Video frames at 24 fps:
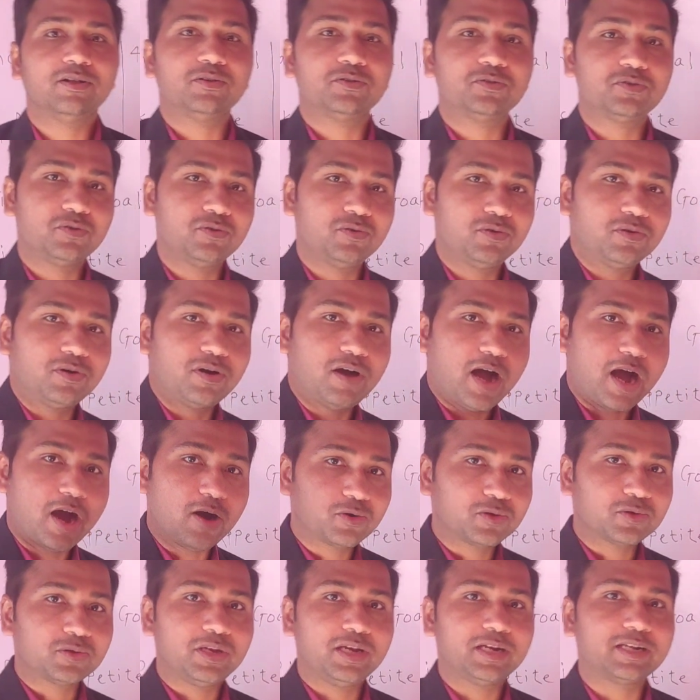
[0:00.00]
So
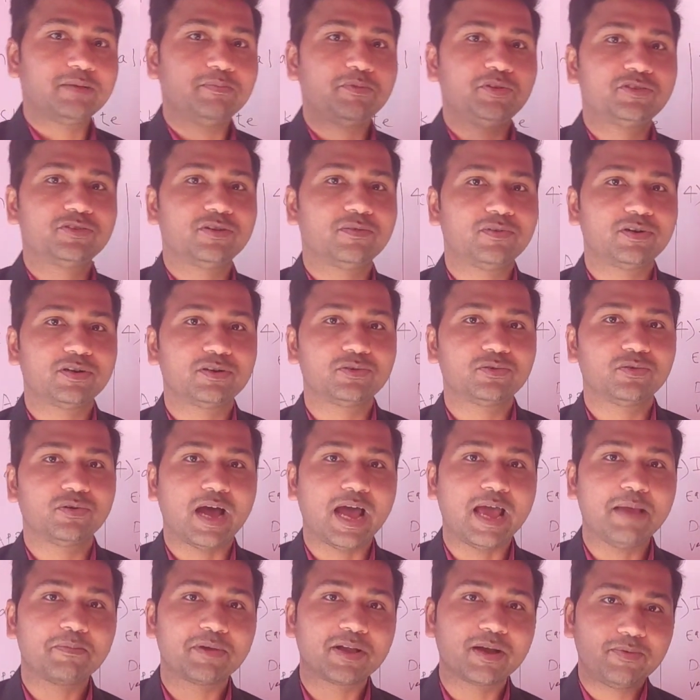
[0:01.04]
how to select a mutual fund? So
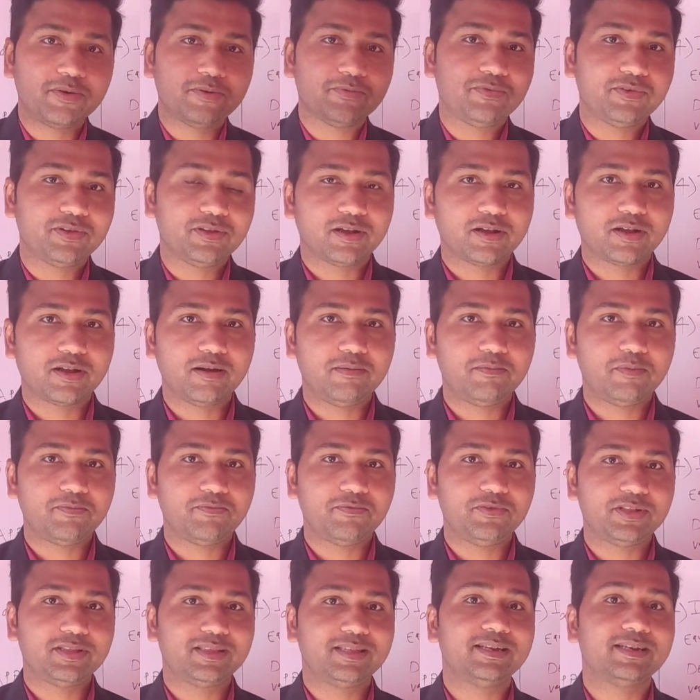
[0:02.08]
I've come up
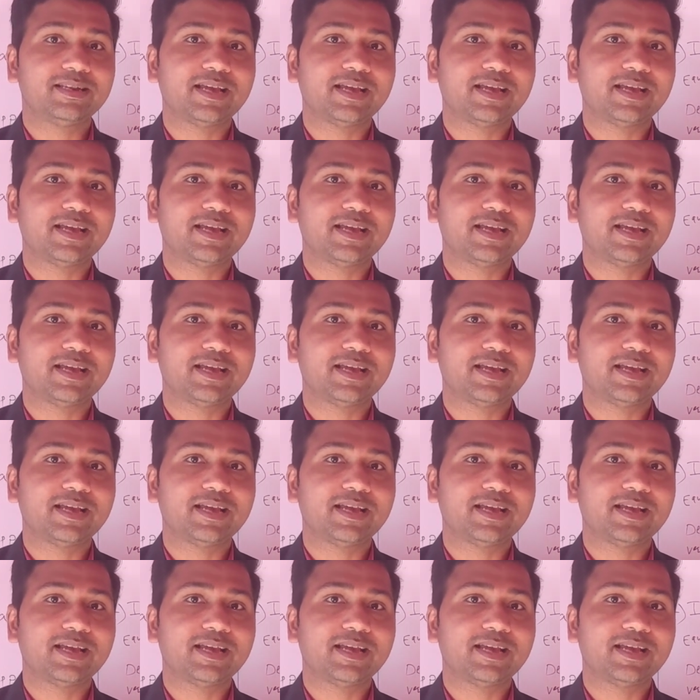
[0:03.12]
with the